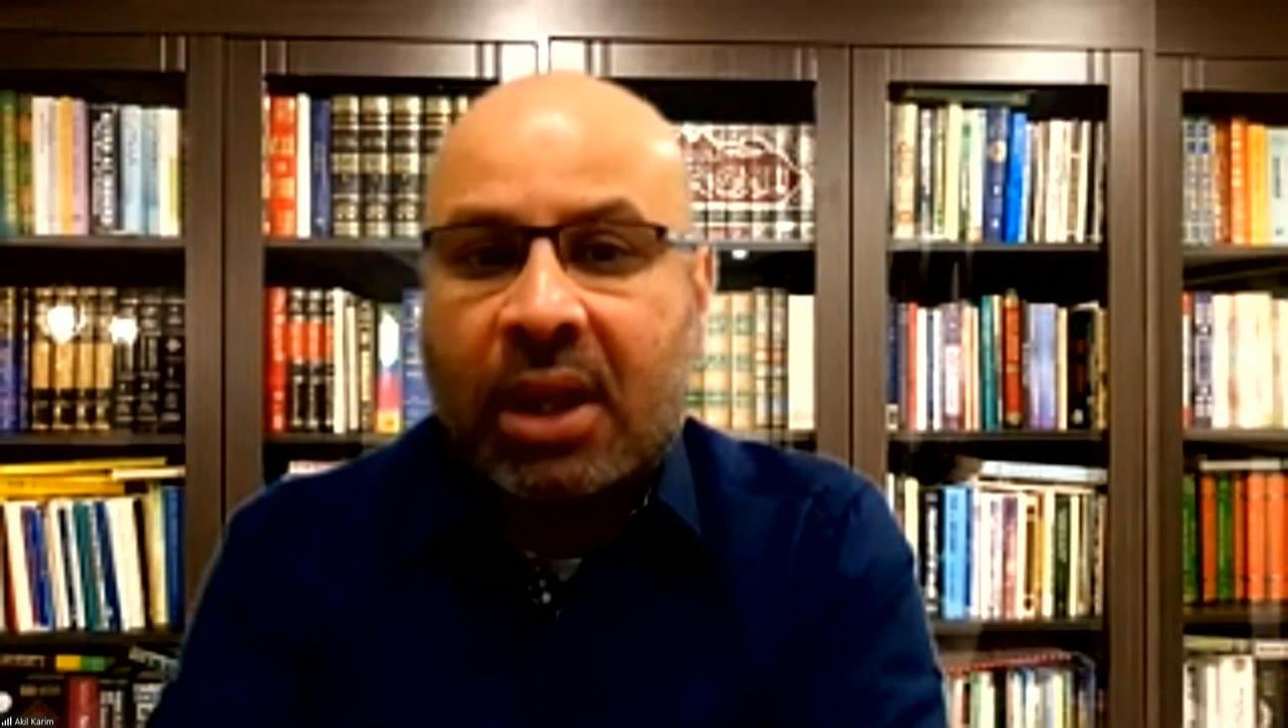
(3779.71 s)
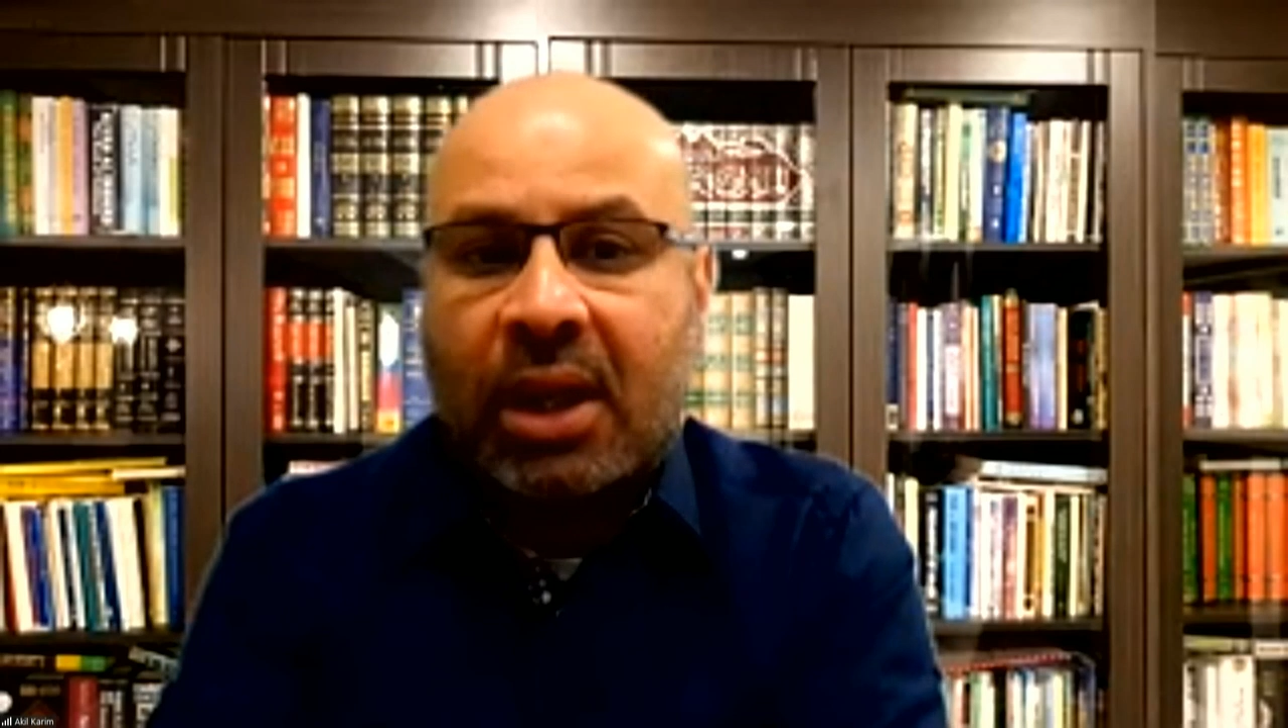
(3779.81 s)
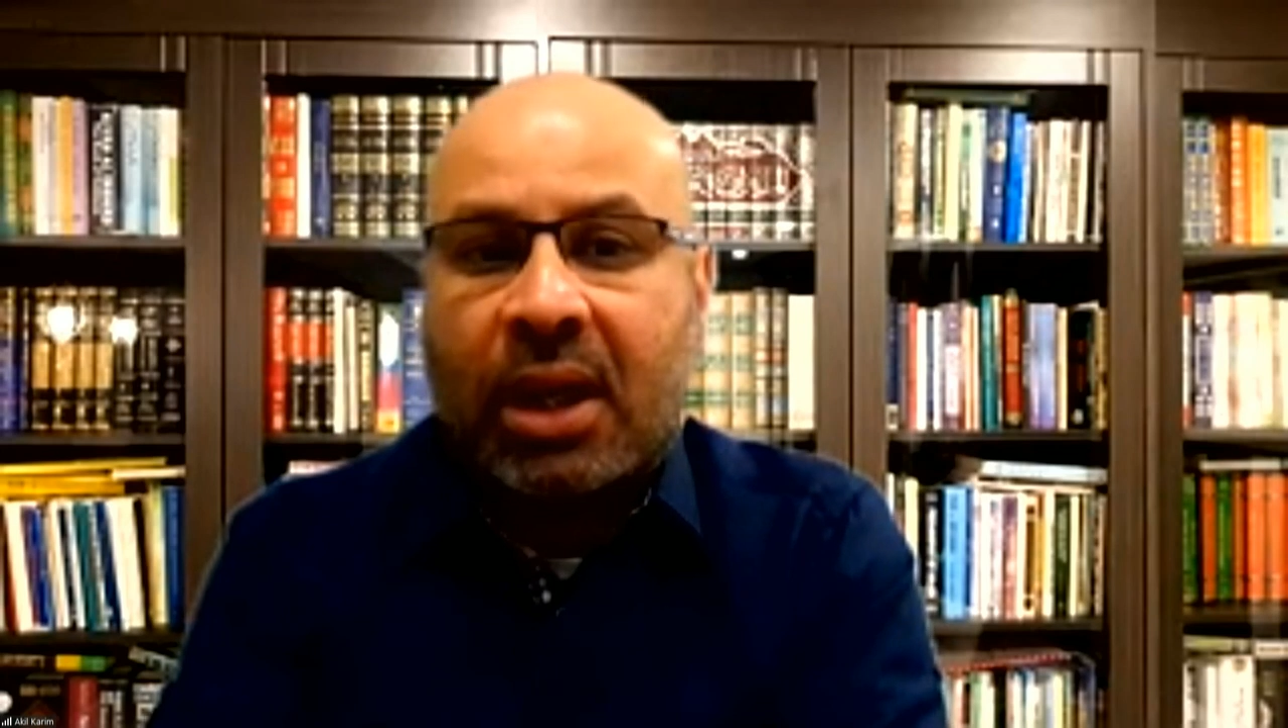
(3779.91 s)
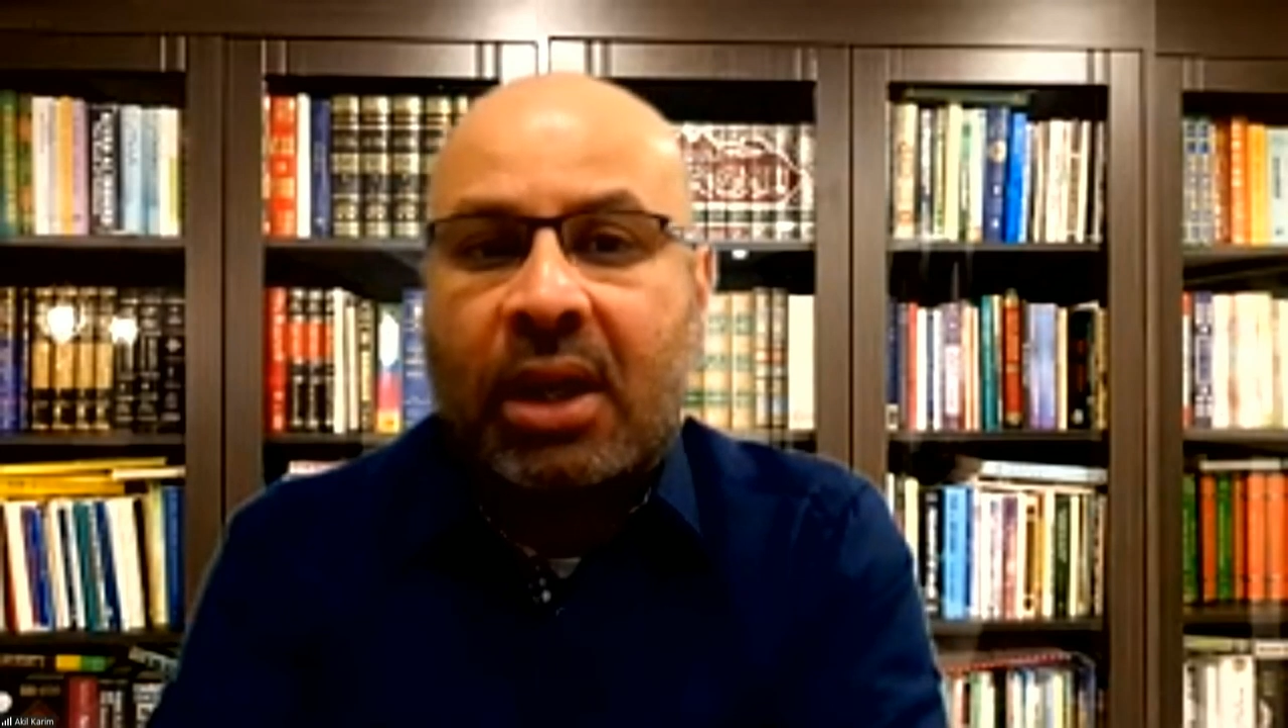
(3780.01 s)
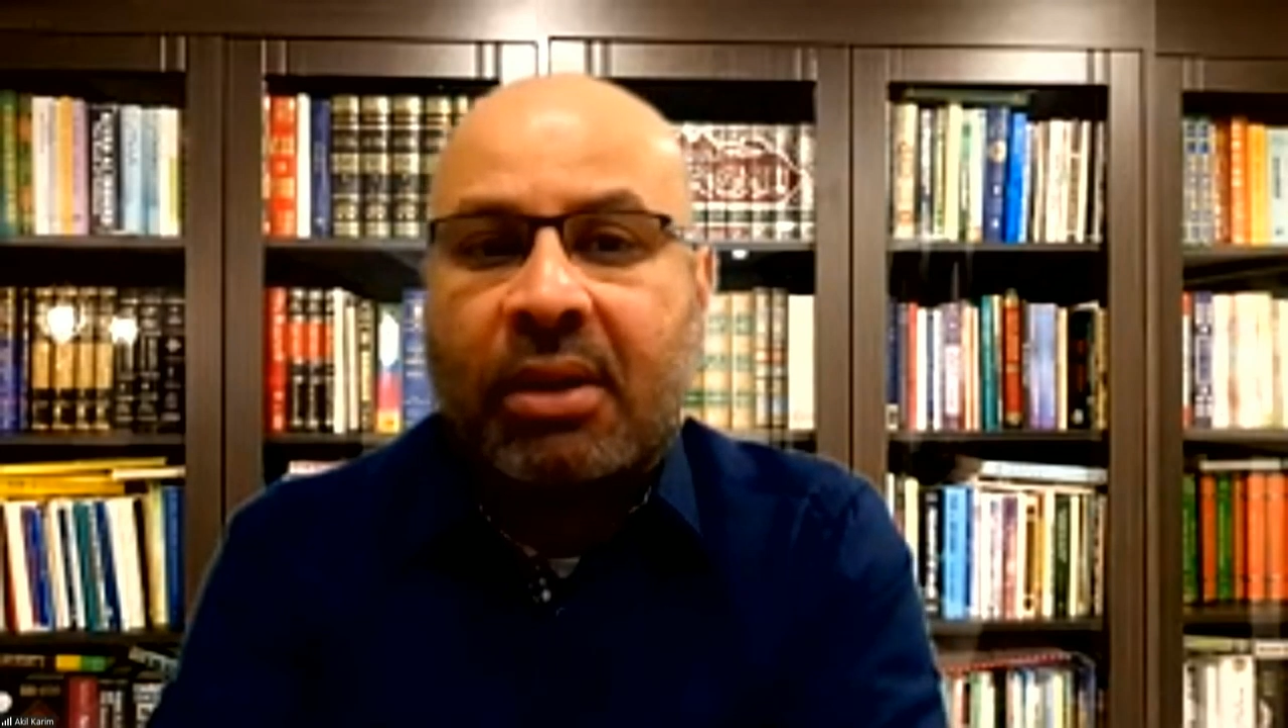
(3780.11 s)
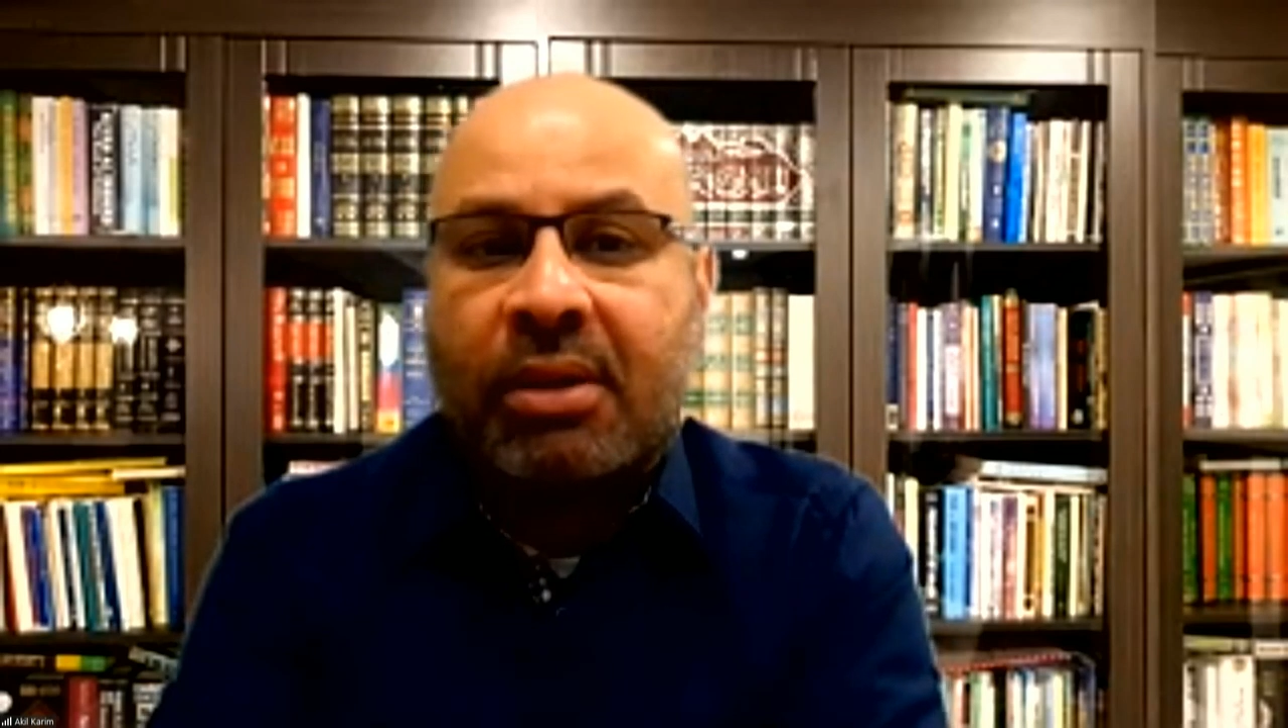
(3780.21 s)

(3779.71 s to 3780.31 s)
Mm-hmm. Uh,